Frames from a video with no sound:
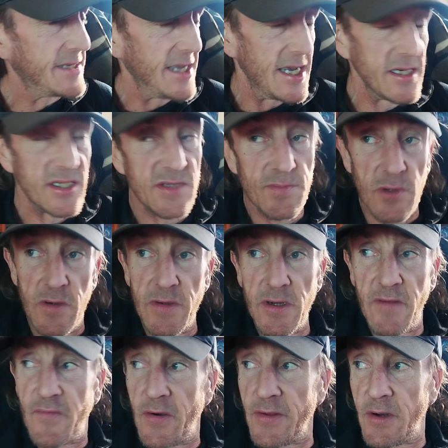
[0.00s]
can't disprove it, and I
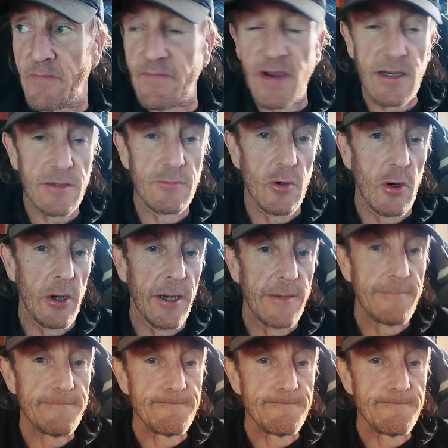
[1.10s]
find that I'm fucking right.